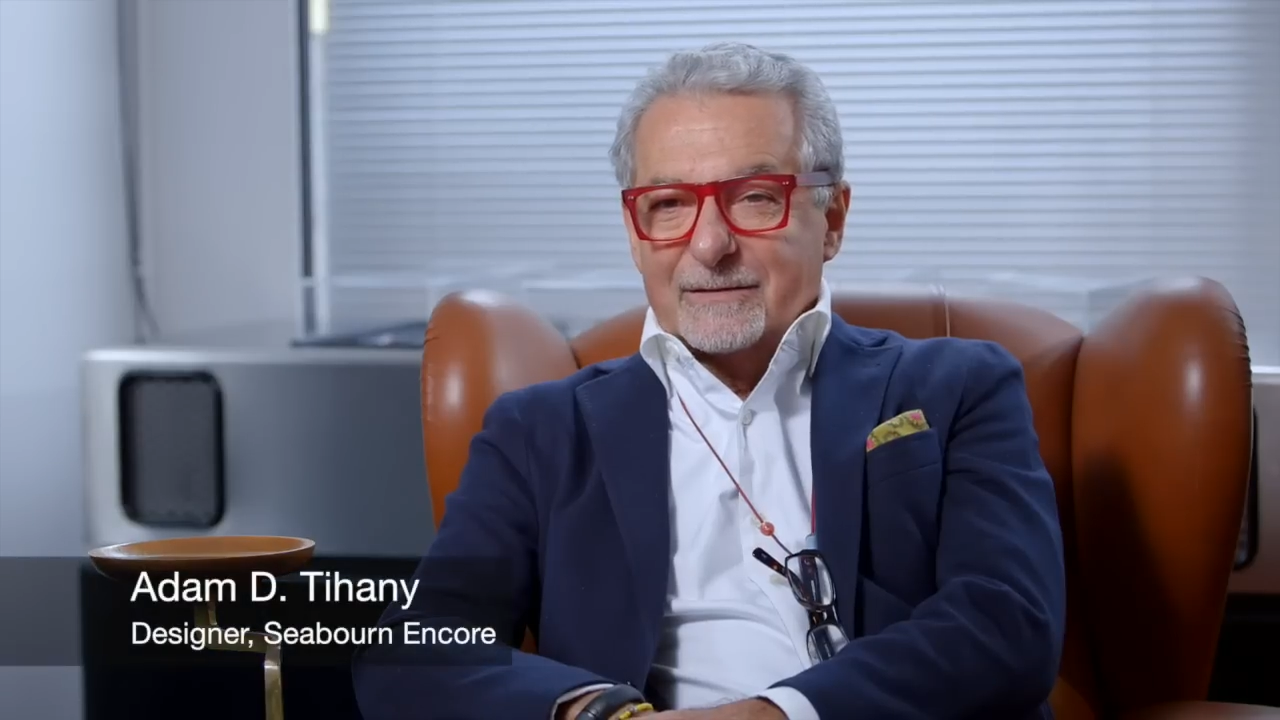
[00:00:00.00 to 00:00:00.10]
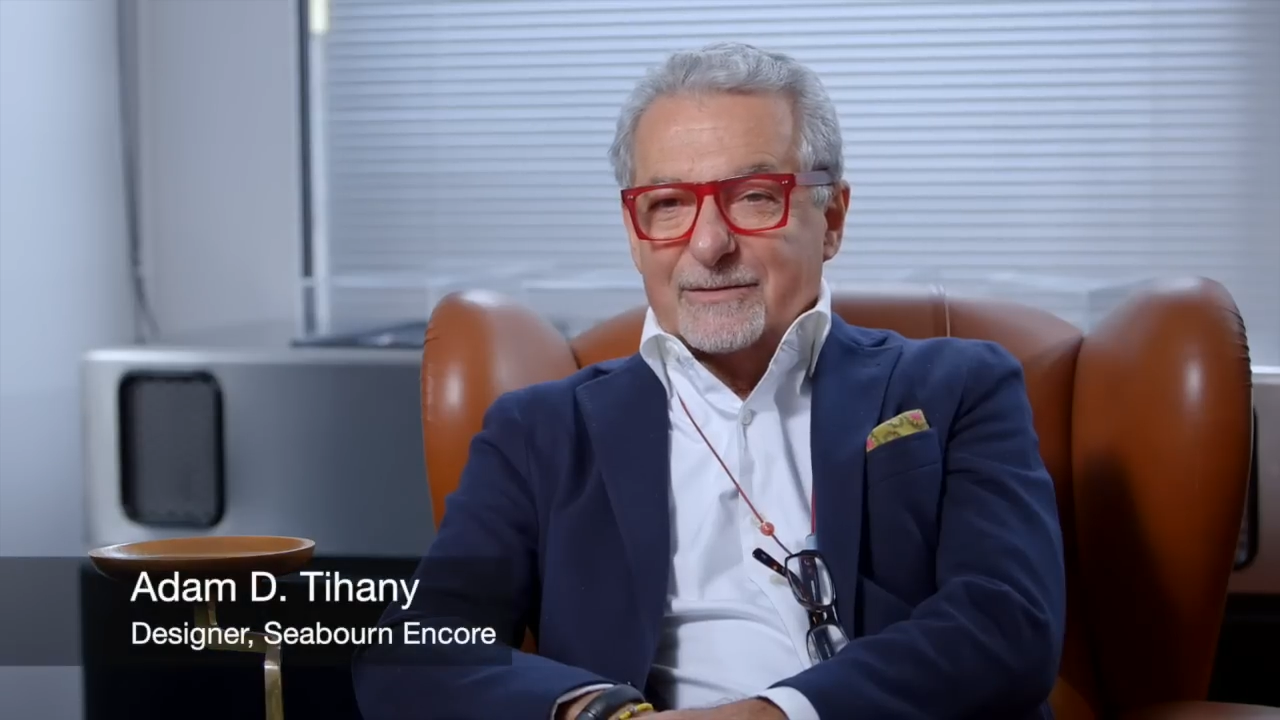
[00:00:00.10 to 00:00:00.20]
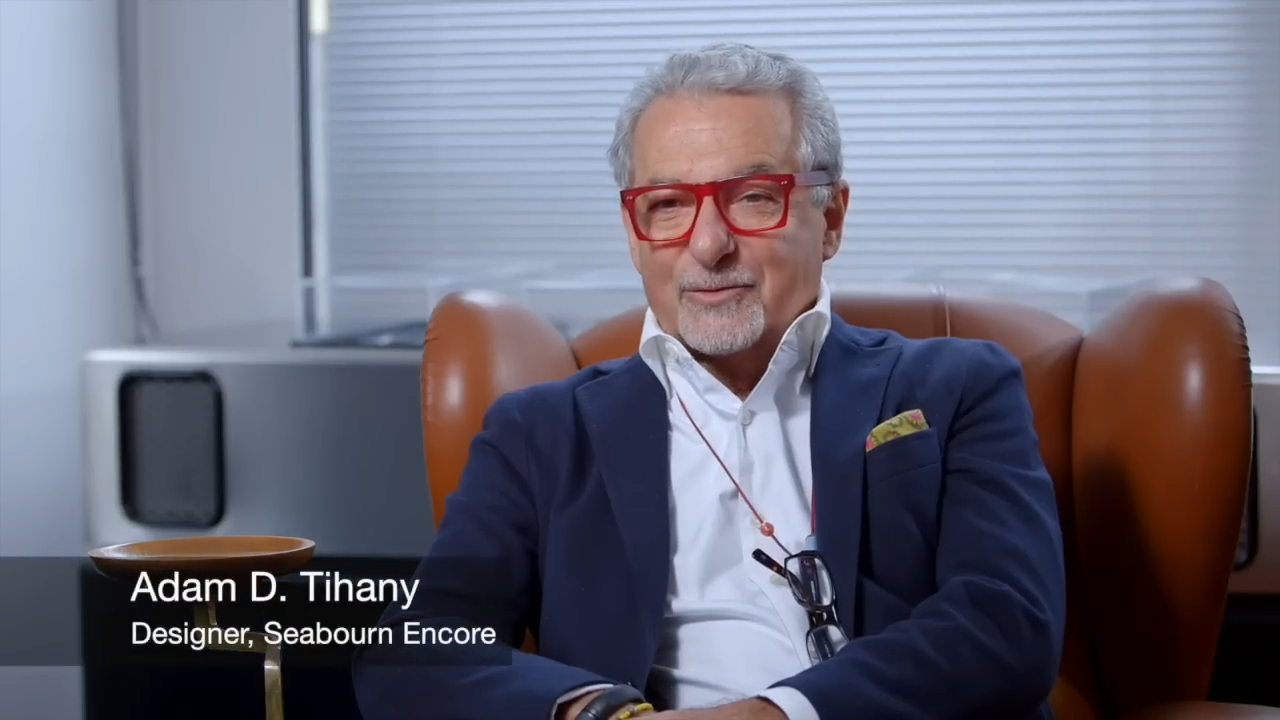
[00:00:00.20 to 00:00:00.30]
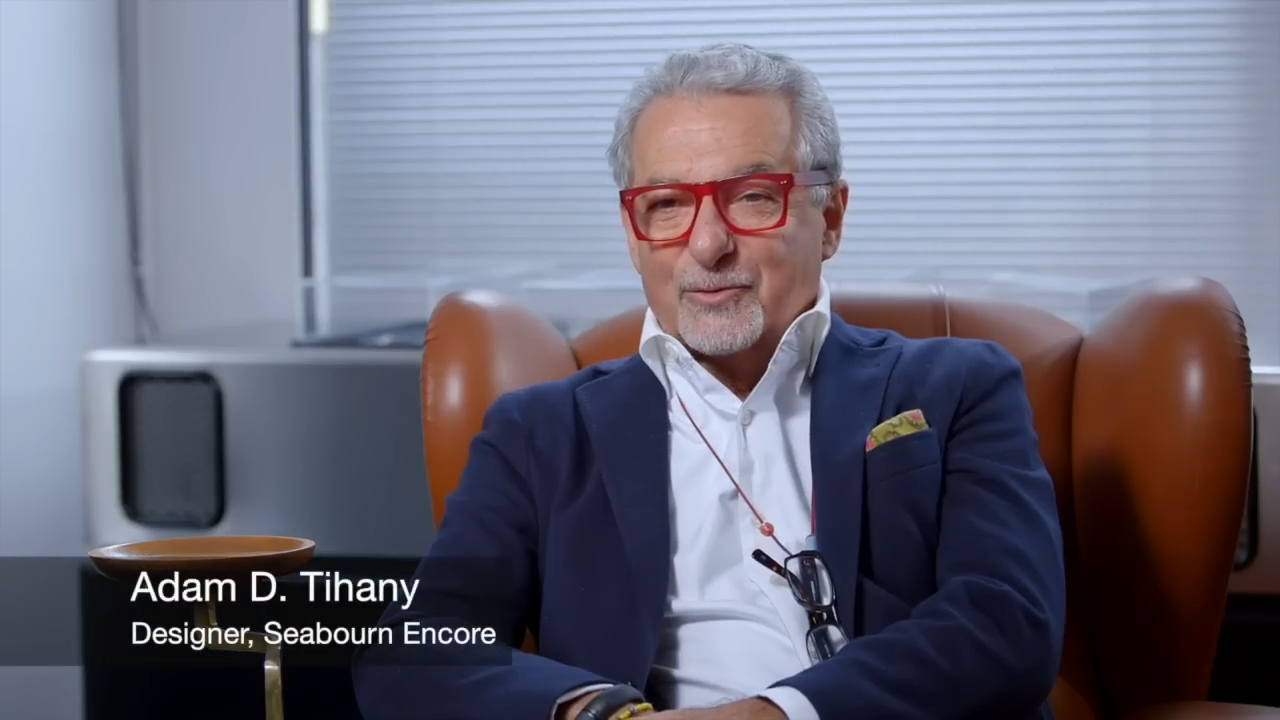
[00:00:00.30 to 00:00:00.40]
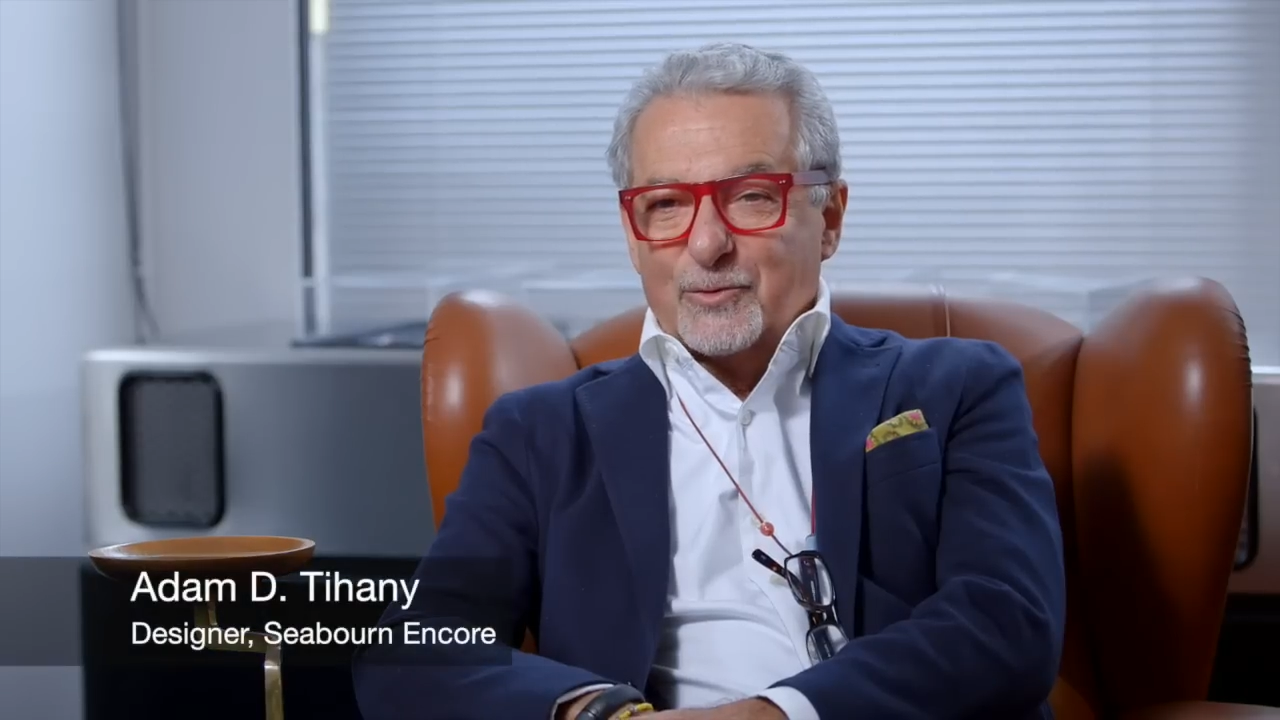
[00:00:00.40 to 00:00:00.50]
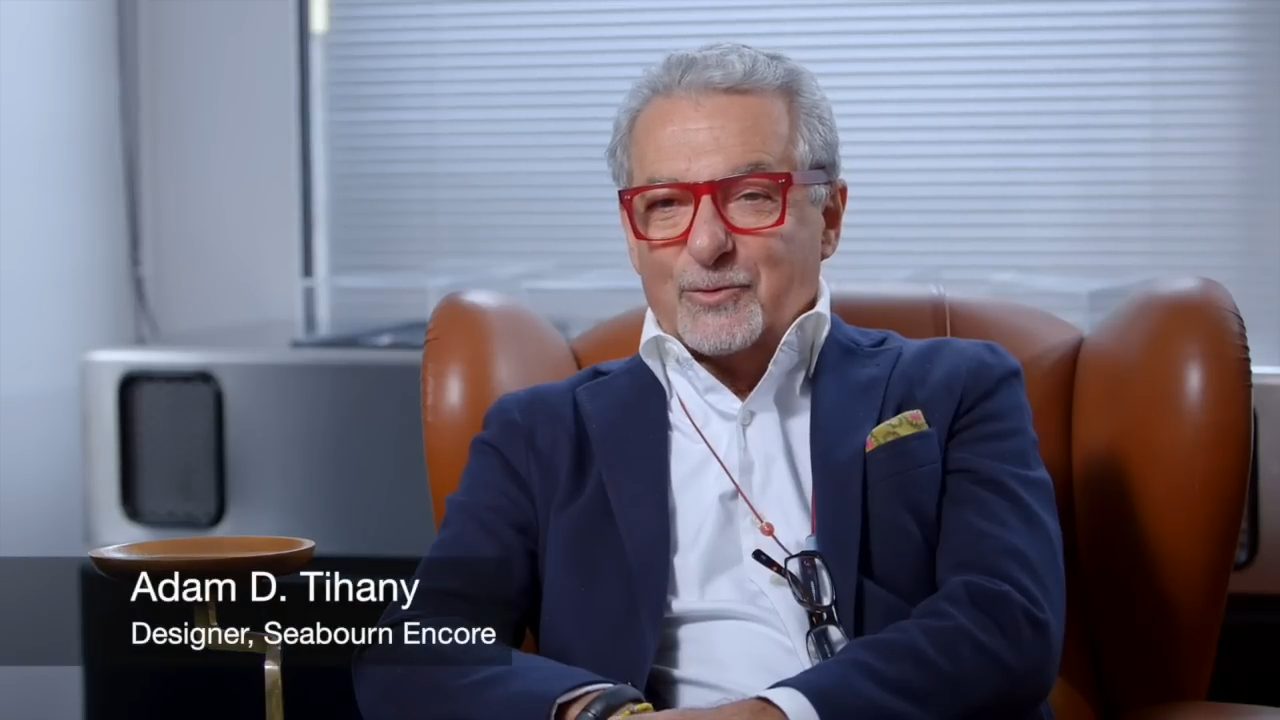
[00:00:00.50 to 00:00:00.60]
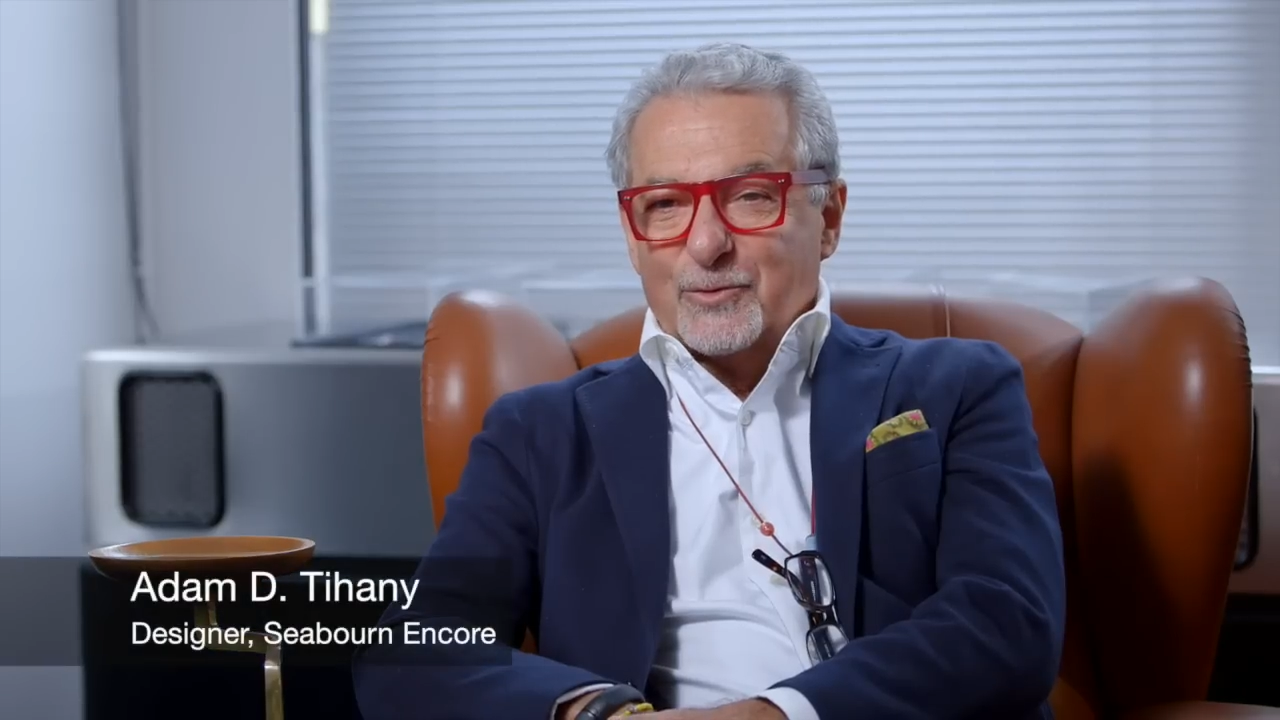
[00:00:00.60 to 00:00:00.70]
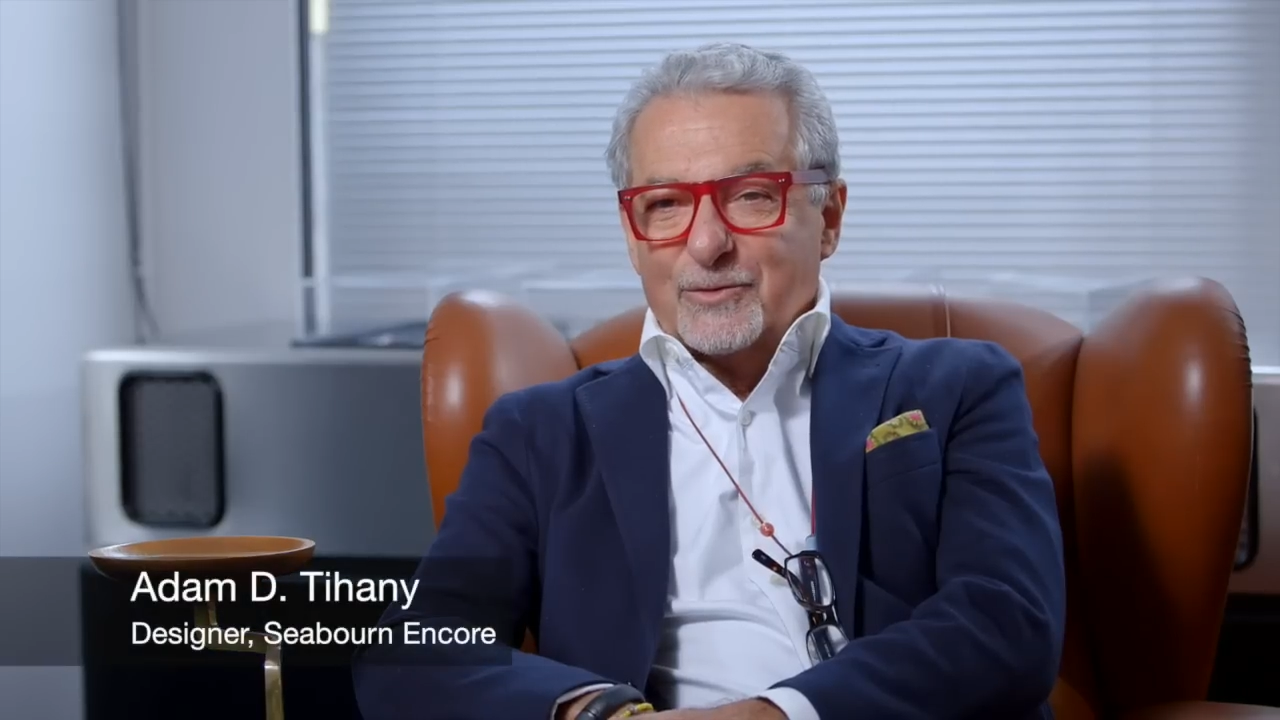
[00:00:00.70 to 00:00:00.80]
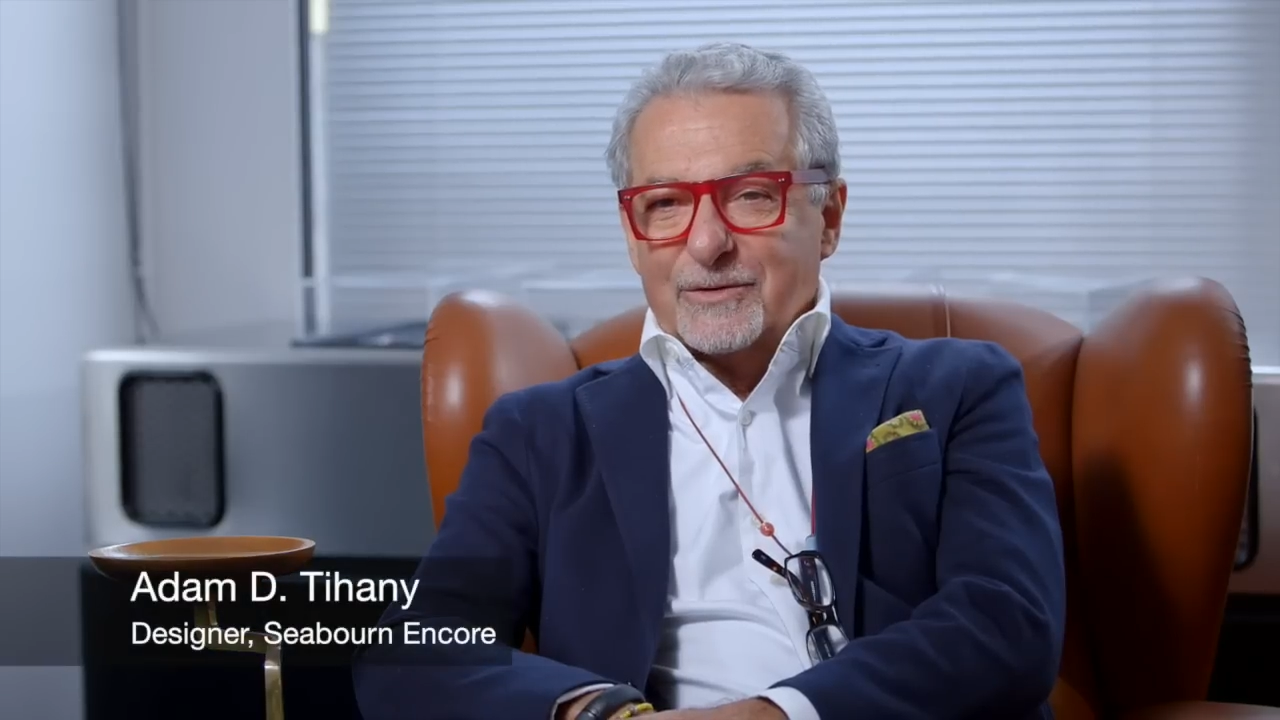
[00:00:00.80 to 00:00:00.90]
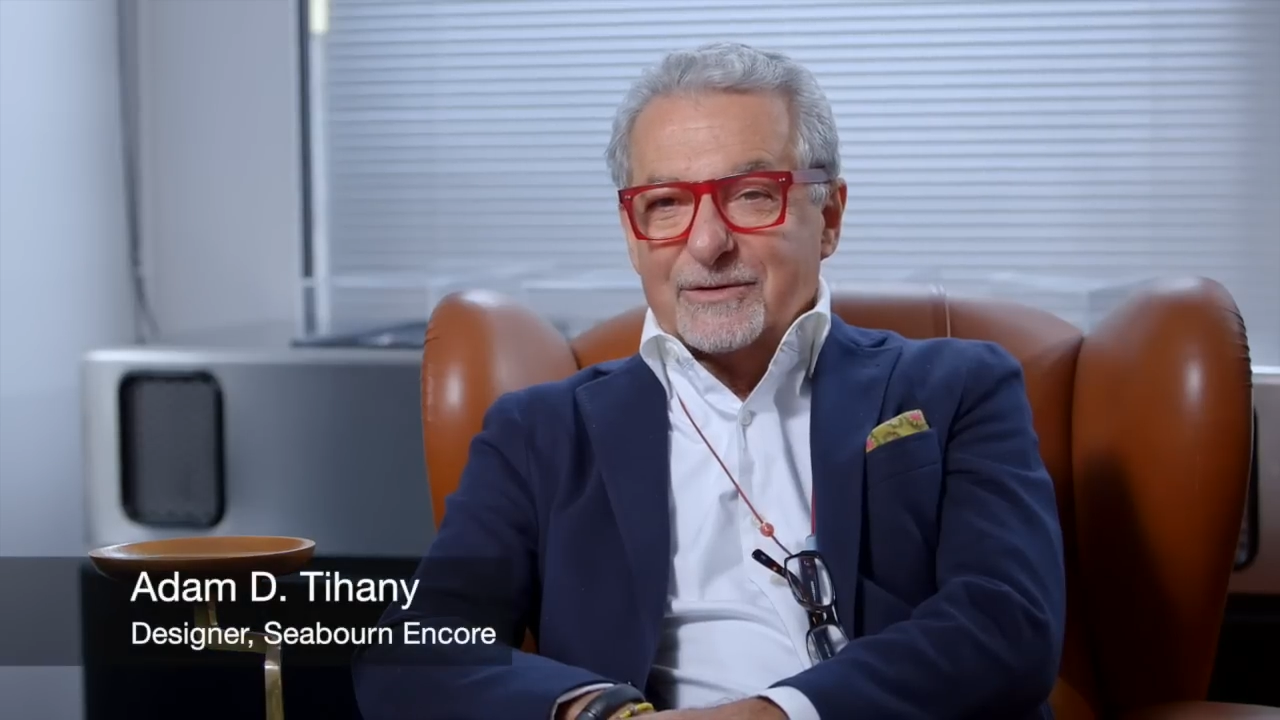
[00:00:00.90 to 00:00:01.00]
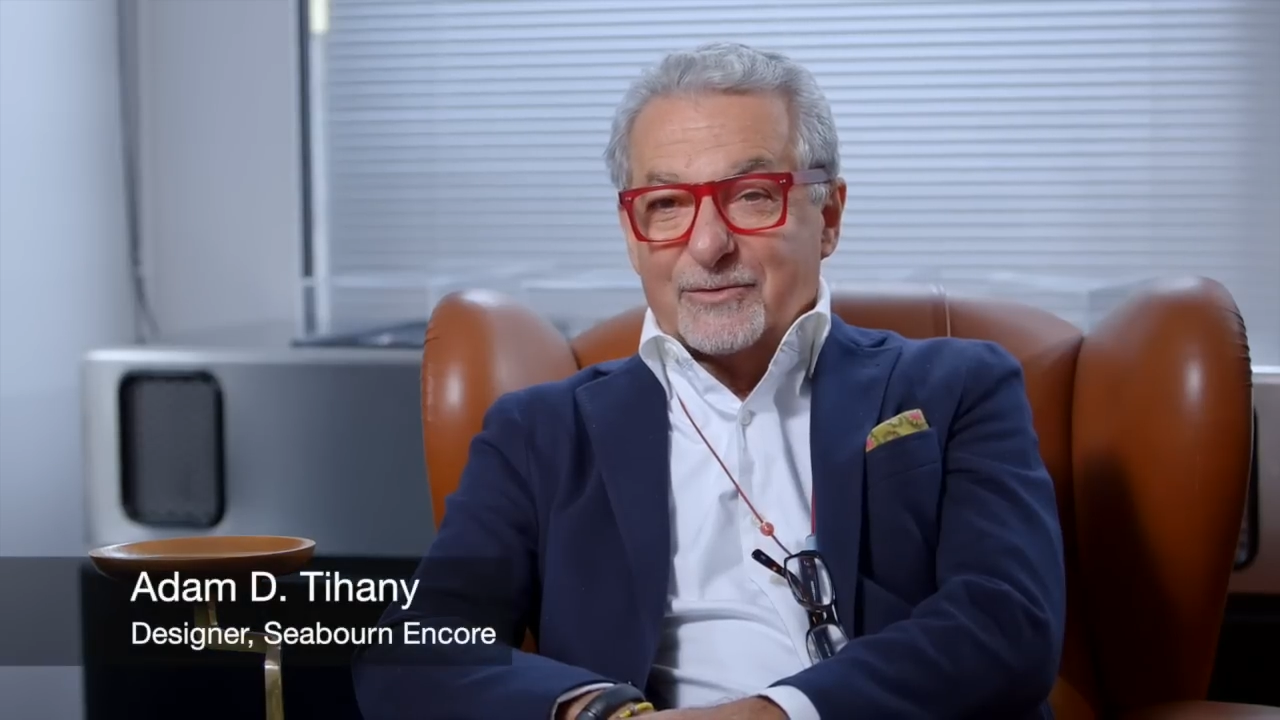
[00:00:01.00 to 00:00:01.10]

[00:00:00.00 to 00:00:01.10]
true